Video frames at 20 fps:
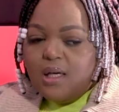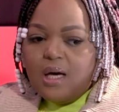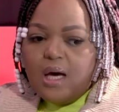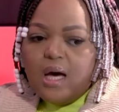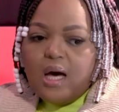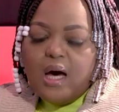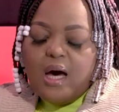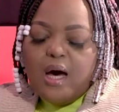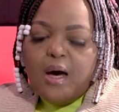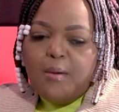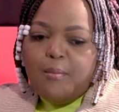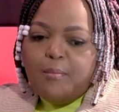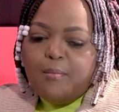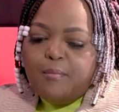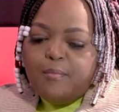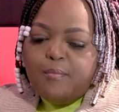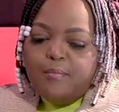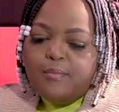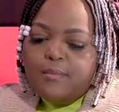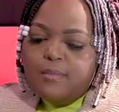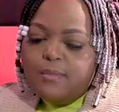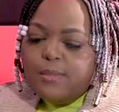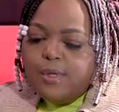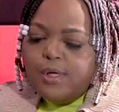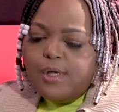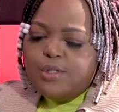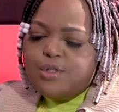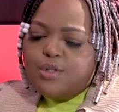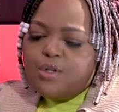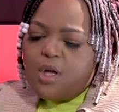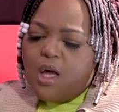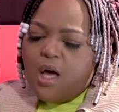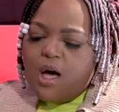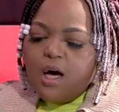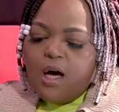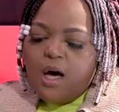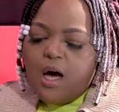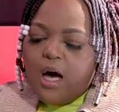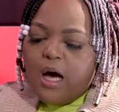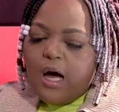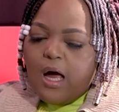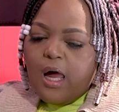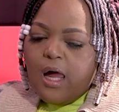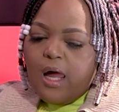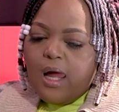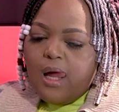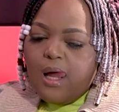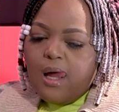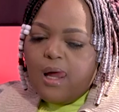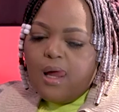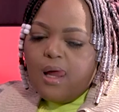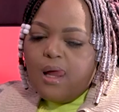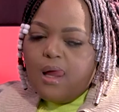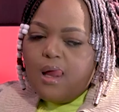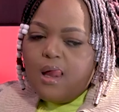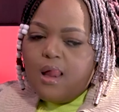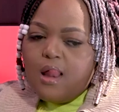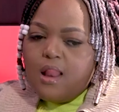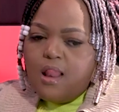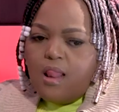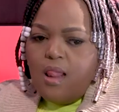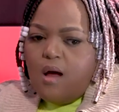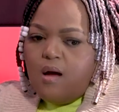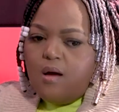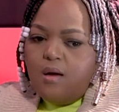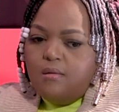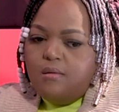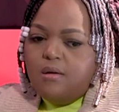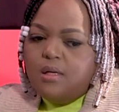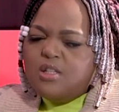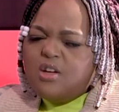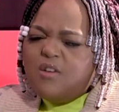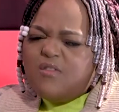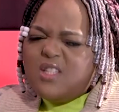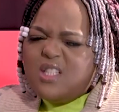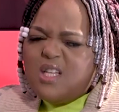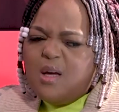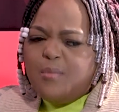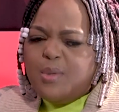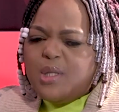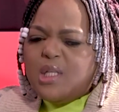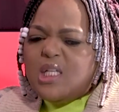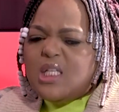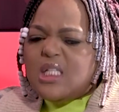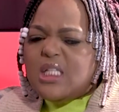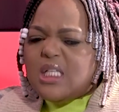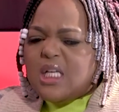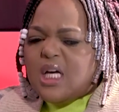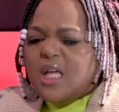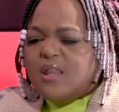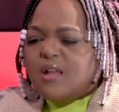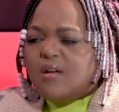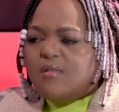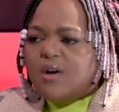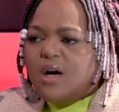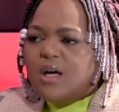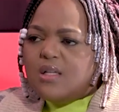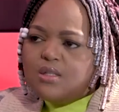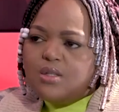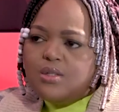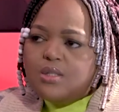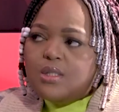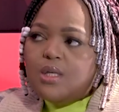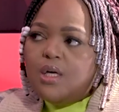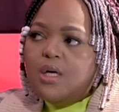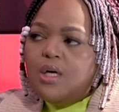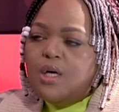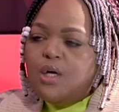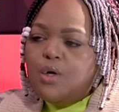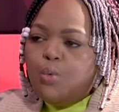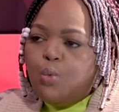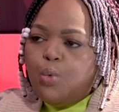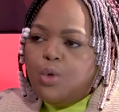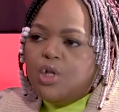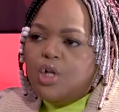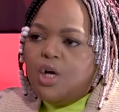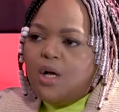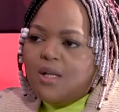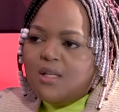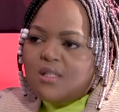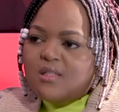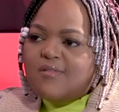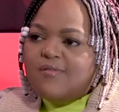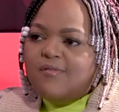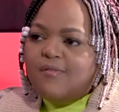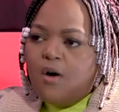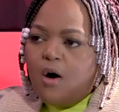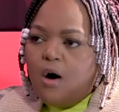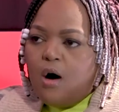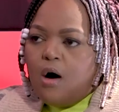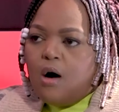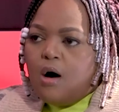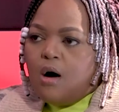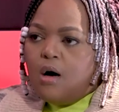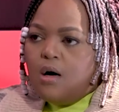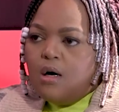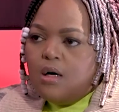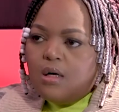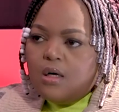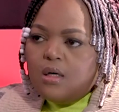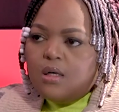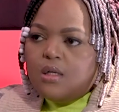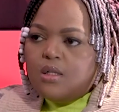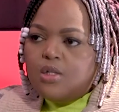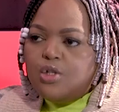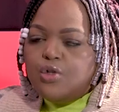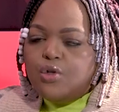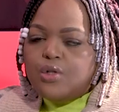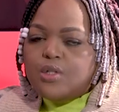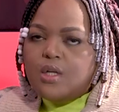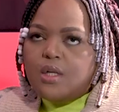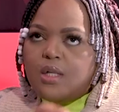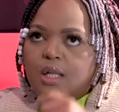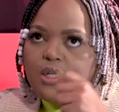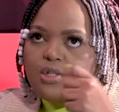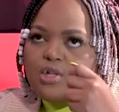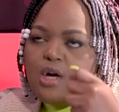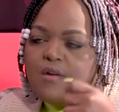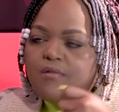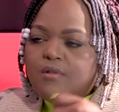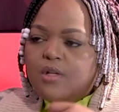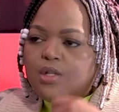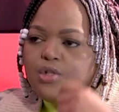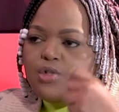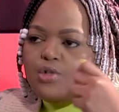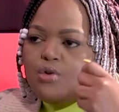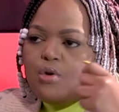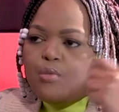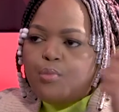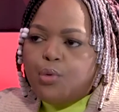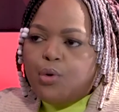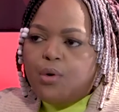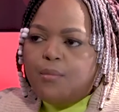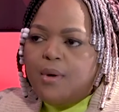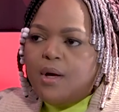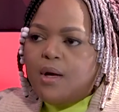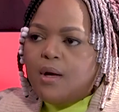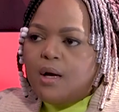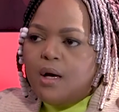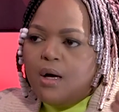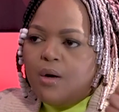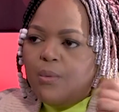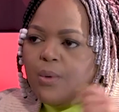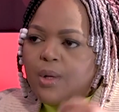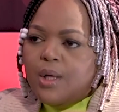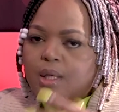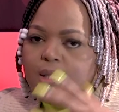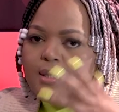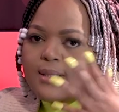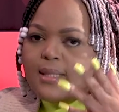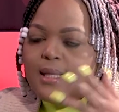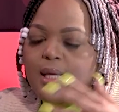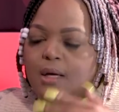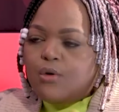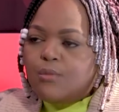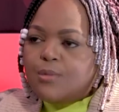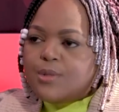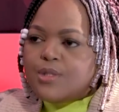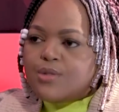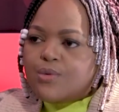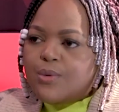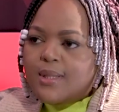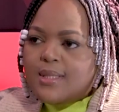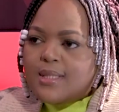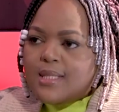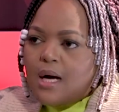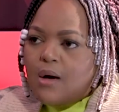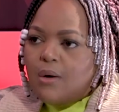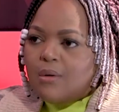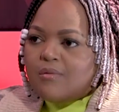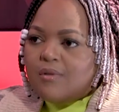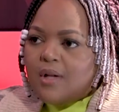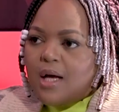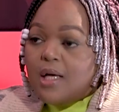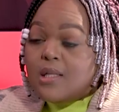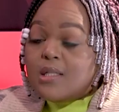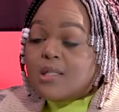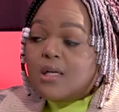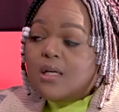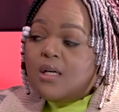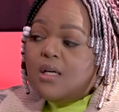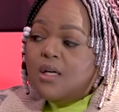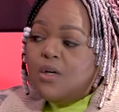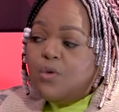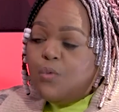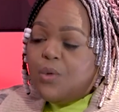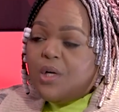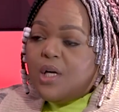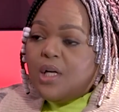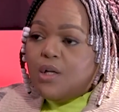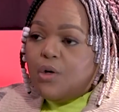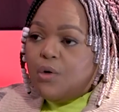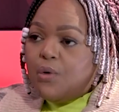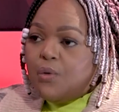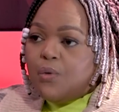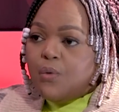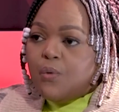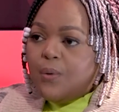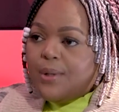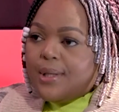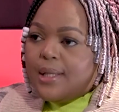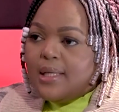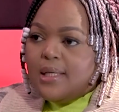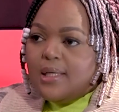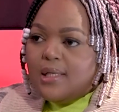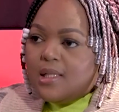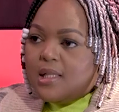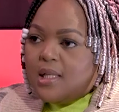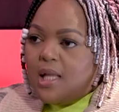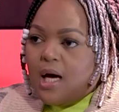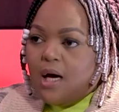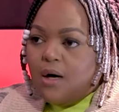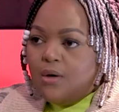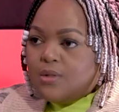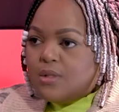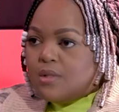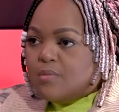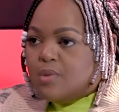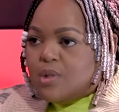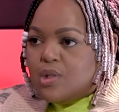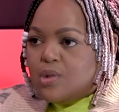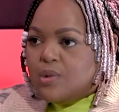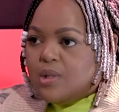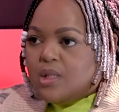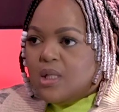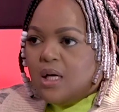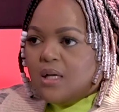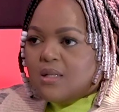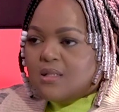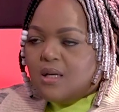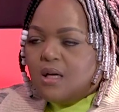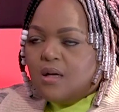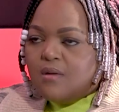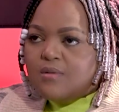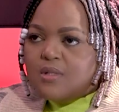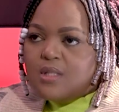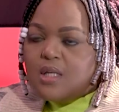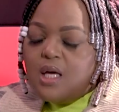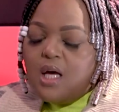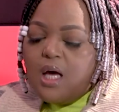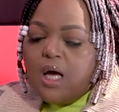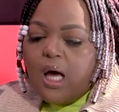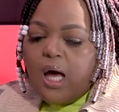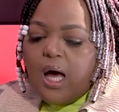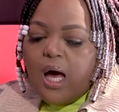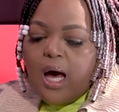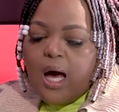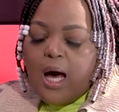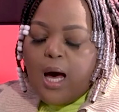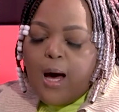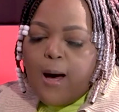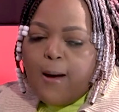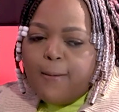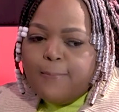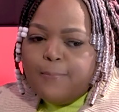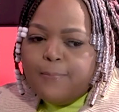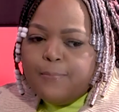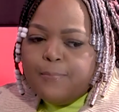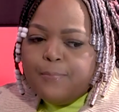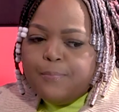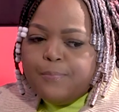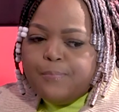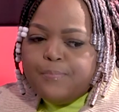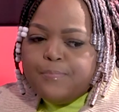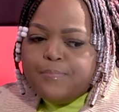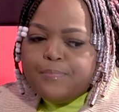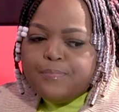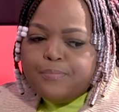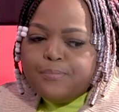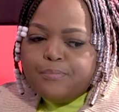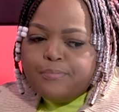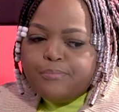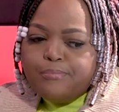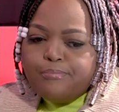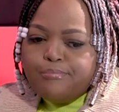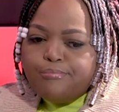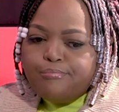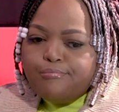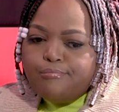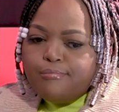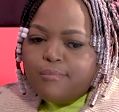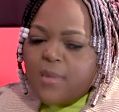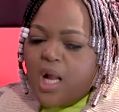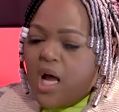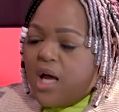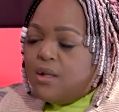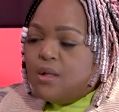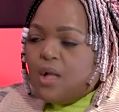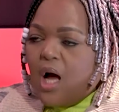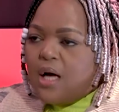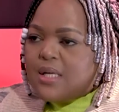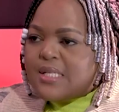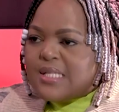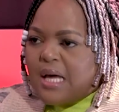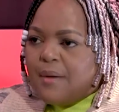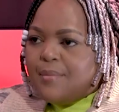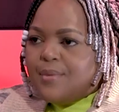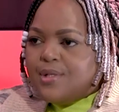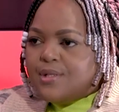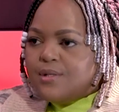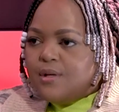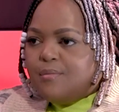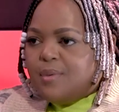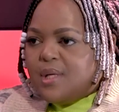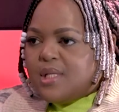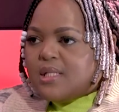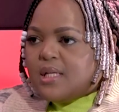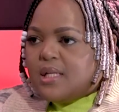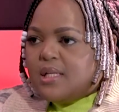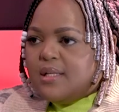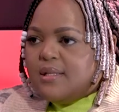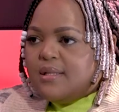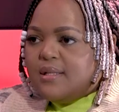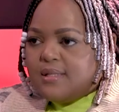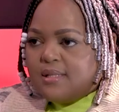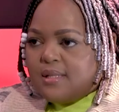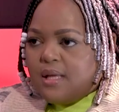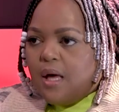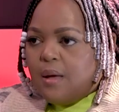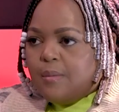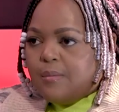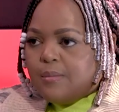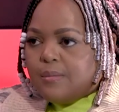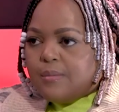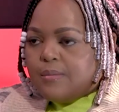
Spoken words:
Um, so yeah, it's obviously a bit easier, I think, for us because we're not as far. It's not like traveling to Europe or America where it's like almost 20-hour flight. We can go quickly in and out between ourselves. Um, and our summers are basically the same.